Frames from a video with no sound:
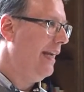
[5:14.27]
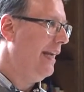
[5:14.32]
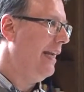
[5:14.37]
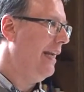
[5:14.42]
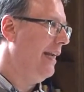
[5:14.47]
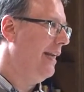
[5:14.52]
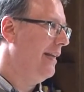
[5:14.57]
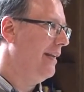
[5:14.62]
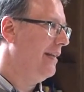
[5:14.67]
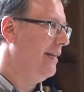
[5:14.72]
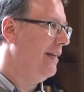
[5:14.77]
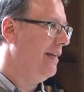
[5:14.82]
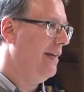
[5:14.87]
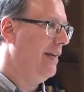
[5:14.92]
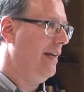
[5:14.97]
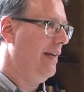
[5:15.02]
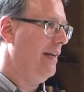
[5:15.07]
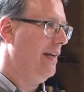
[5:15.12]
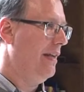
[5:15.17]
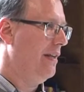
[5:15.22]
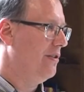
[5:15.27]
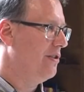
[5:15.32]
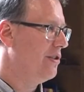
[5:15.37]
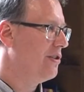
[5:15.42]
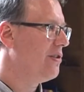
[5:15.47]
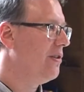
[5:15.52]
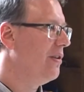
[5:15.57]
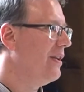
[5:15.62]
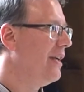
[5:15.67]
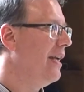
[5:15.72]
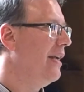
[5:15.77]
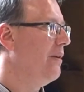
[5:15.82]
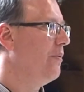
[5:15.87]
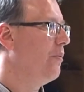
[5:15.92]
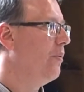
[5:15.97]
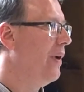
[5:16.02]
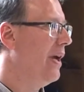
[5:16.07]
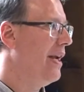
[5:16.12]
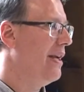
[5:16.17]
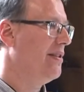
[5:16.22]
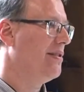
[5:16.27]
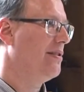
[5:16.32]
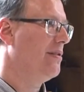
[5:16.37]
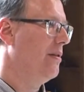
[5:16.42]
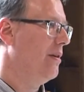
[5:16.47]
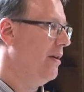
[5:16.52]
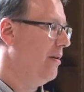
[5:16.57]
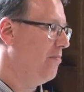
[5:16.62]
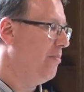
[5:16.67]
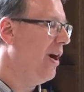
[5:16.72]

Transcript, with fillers: and, uh, and just look at ways, uh,